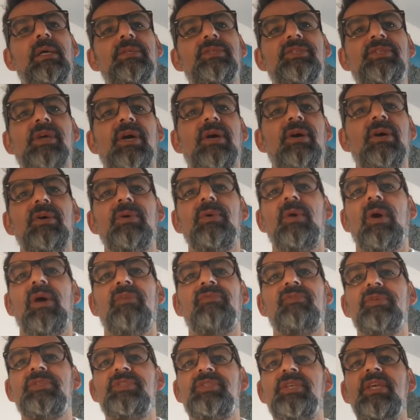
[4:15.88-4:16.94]
So
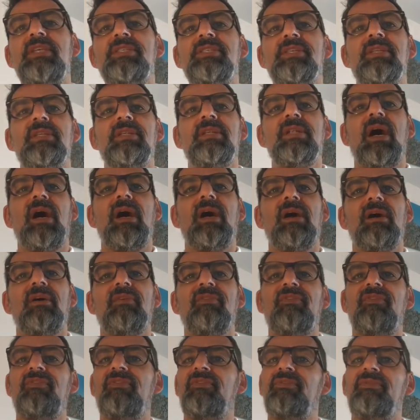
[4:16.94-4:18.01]
after a season and a
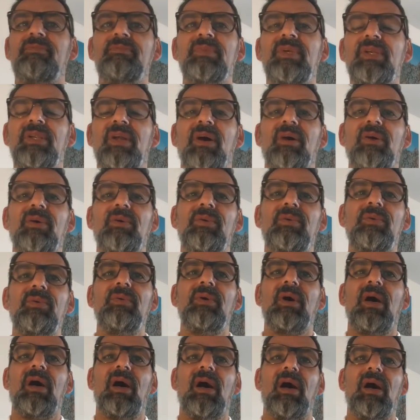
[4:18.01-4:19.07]
half, you
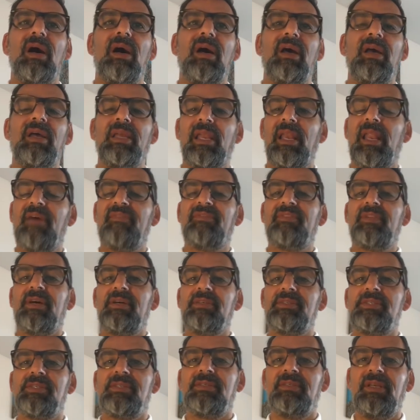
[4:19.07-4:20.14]
know, he left
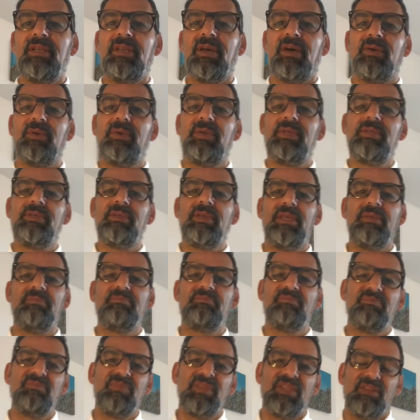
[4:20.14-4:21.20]
us. You know,
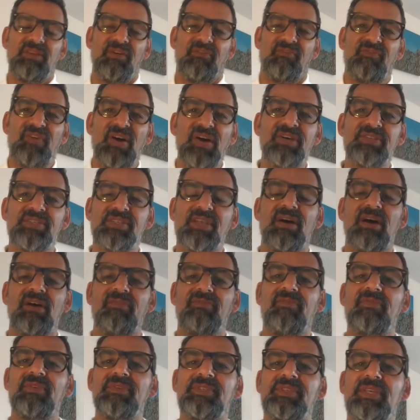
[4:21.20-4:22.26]
the first
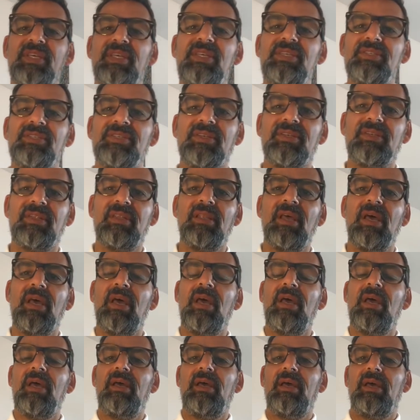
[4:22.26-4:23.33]
half of the season
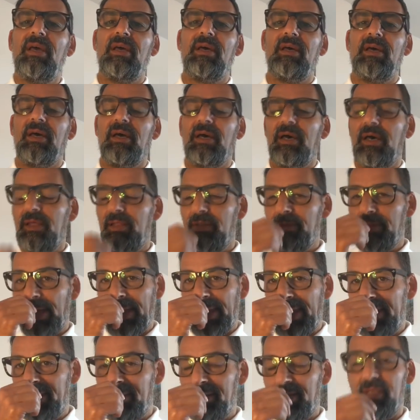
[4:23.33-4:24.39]

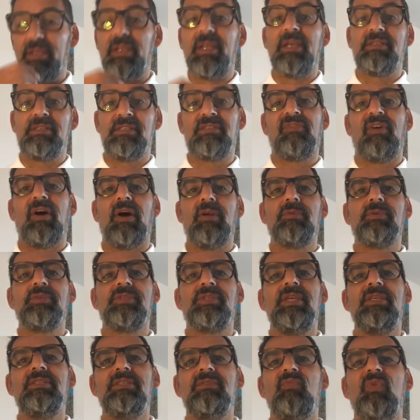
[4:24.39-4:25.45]
in his final
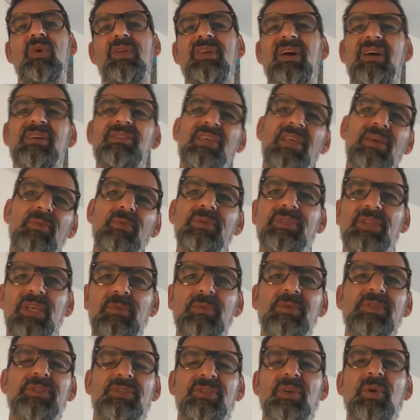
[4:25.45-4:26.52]
season with us, he was
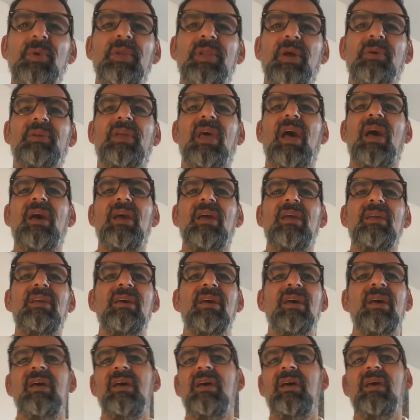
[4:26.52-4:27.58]
doing okay.
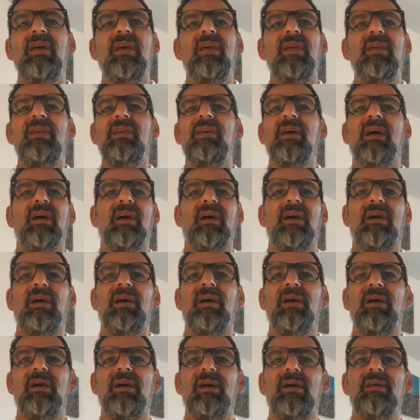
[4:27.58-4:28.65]
He
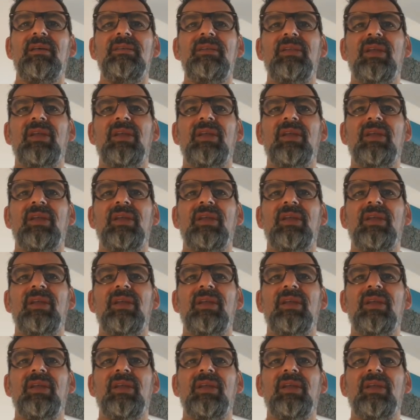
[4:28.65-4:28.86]
took